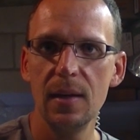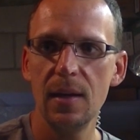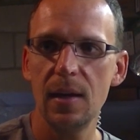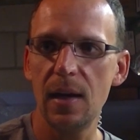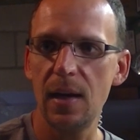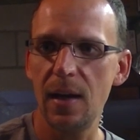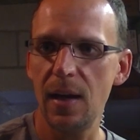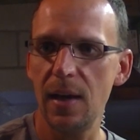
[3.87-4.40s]

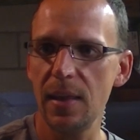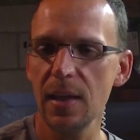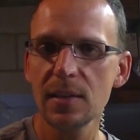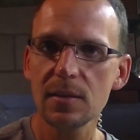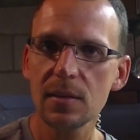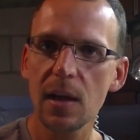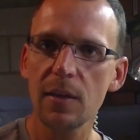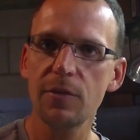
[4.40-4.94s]
Uh,
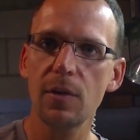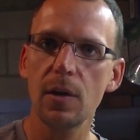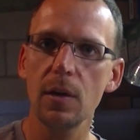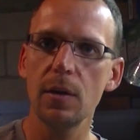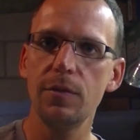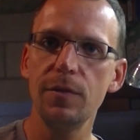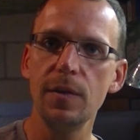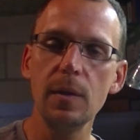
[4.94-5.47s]
thanks a lot for all
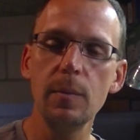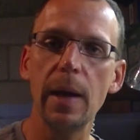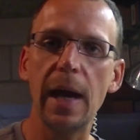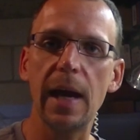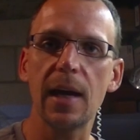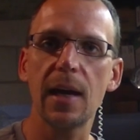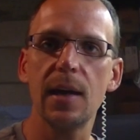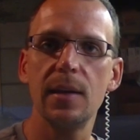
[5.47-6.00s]
the
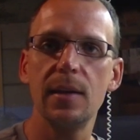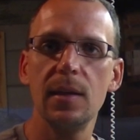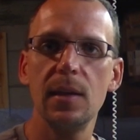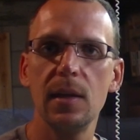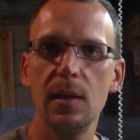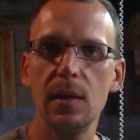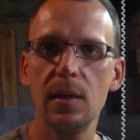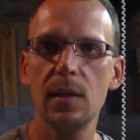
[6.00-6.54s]
feedback on
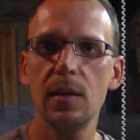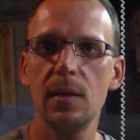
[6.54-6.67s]
the